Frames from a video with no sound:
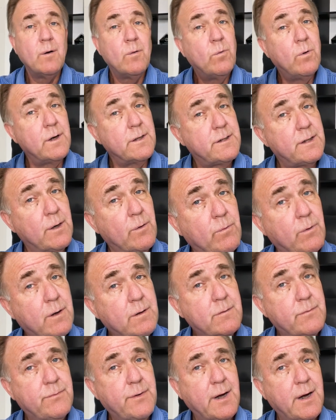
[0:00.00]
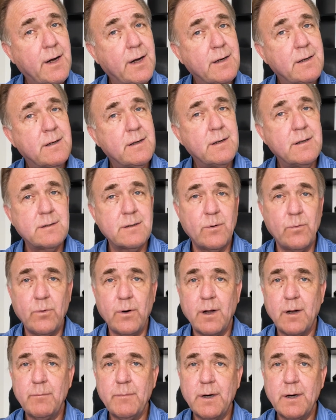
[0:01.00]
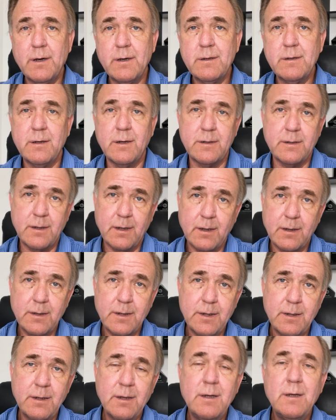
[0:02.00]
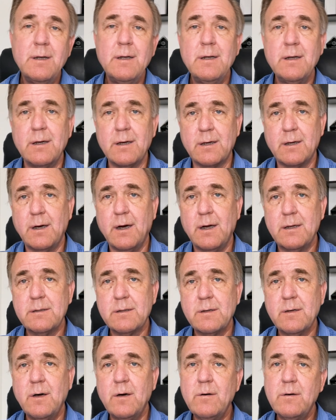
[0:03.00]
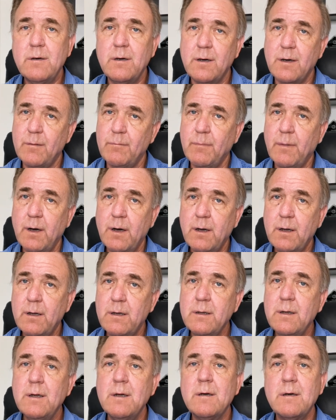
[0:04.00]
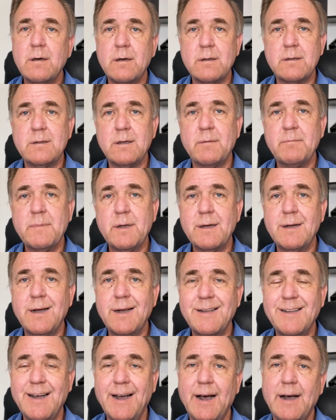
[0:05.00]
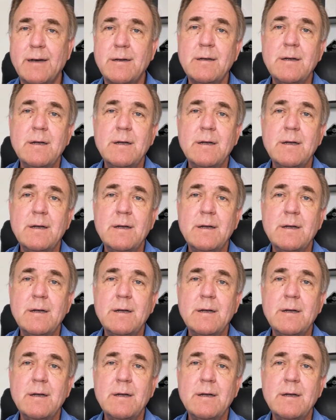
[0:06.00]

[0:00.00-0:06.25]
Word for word: What you won't find is a Walmart, a Target, a Costco, a mall, or something like that.